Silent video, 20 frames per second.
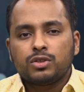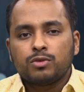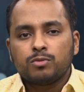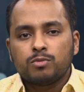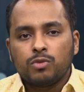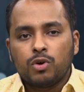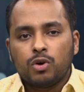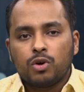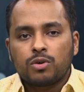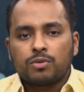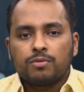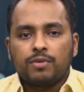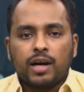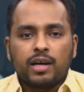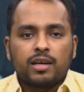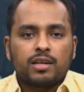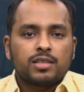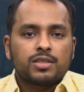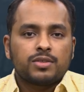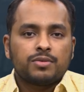to more
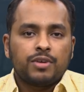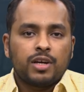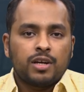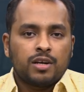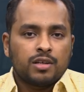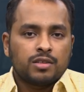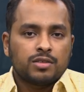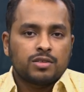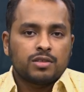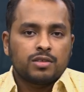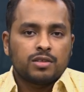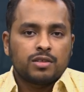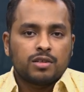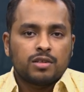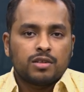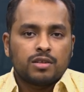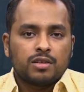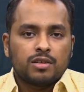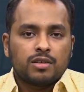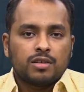virus variants.
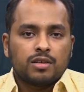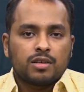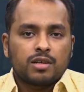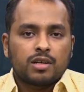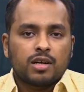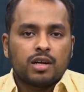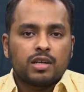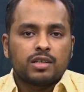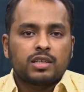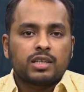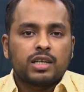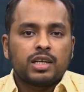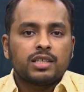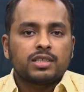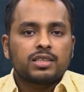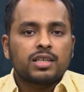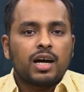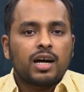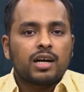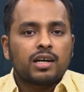
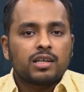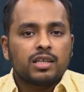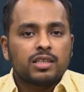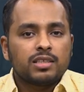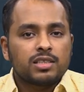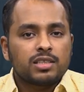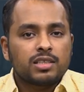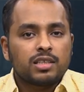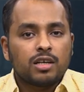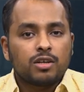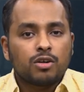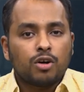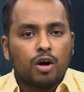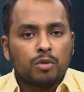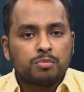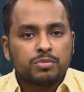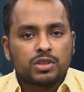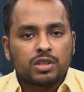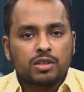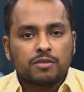Countries are instead
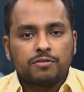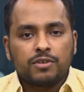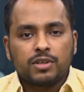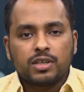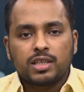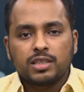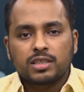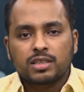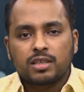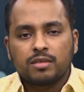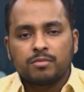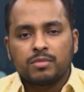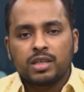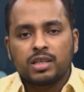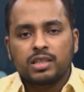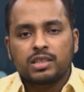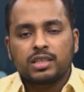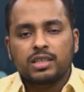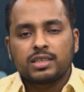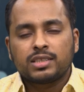opting for
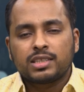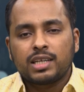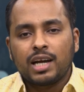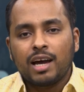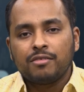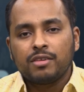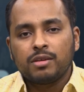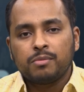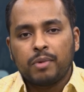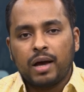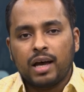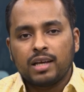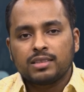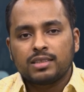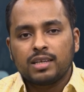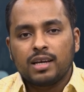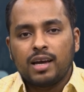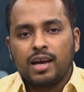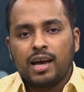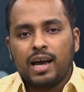discriminatory travel
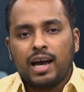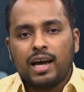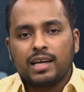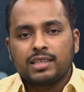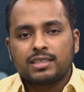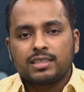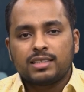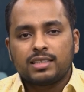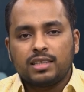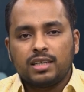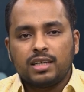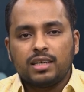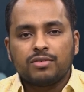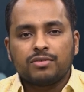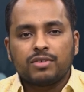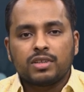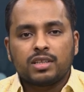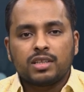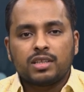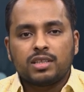bans, as seen
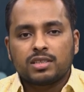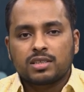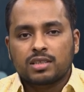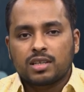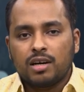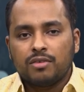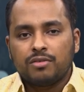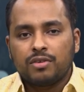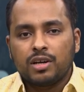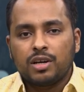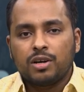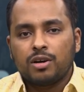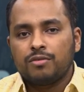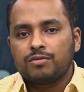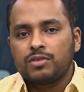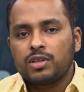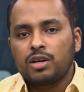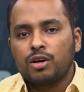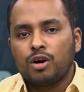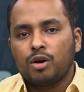with the discovery
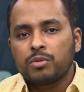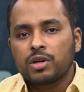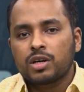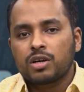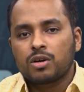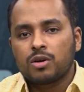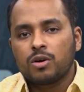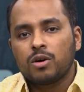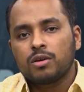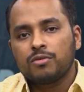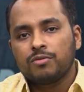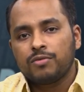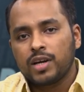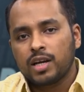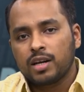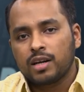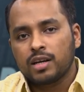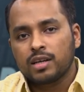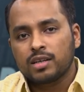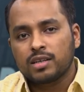of the Omicron
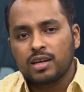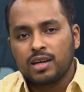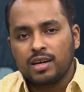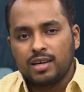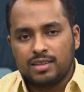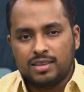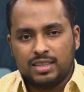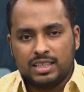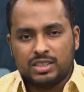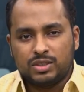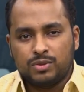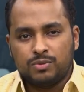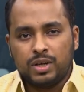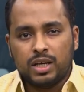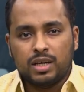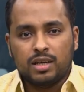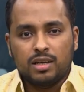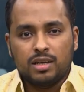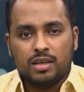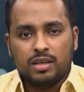variant this
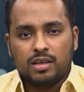week.